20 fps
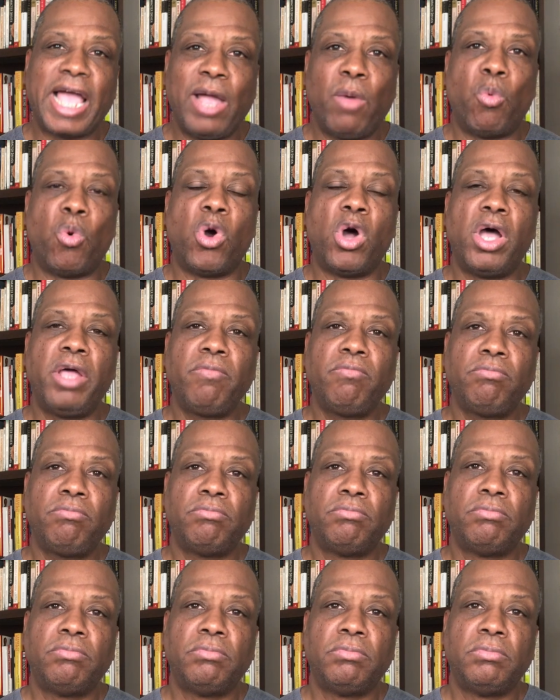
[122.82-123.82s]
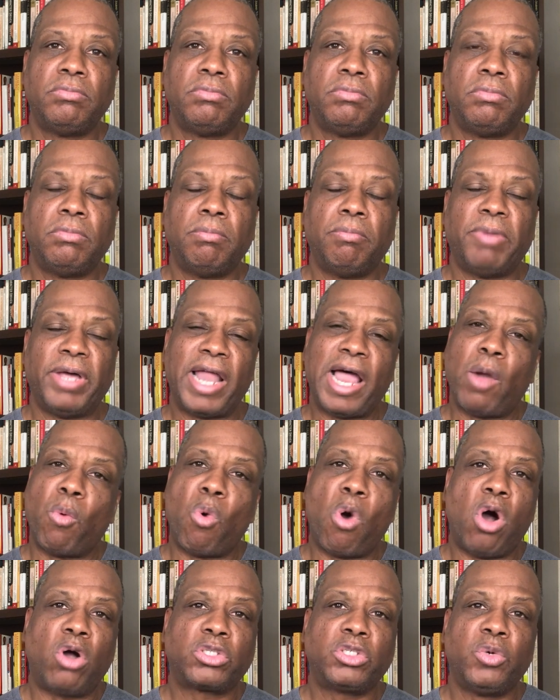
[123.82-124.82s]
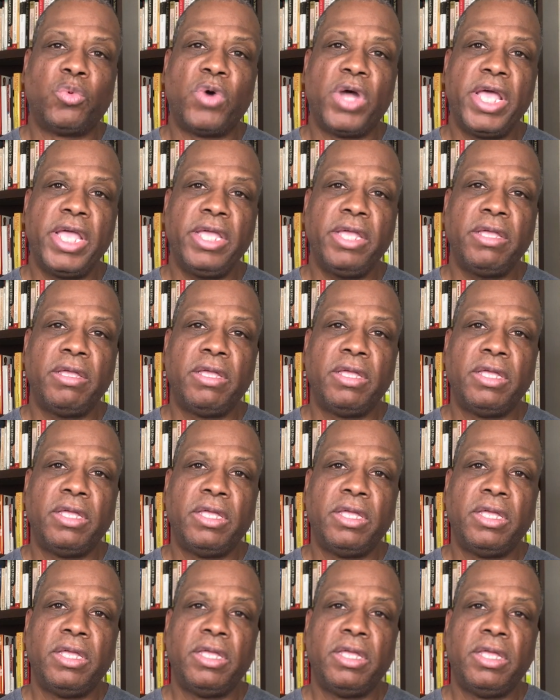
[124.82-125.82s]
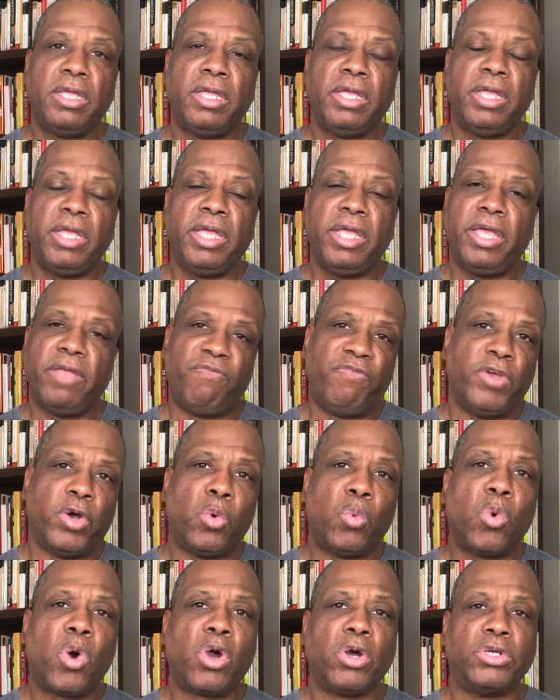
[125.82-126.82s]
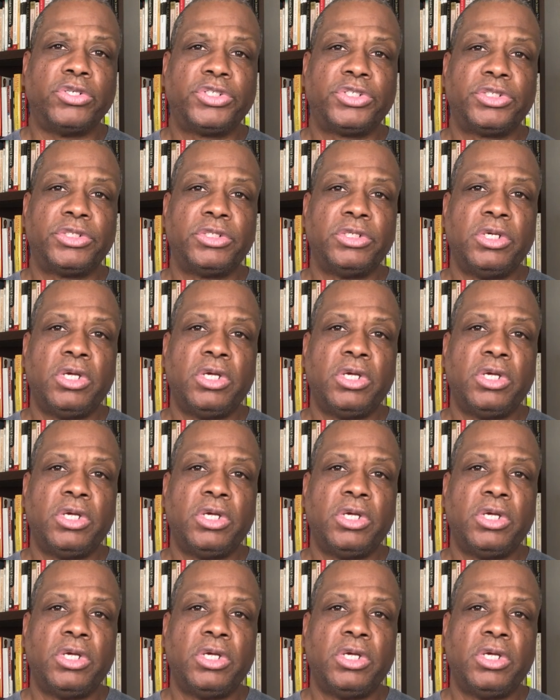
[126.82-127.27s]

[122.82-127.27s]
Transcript: I won, but I walked away and felt worse.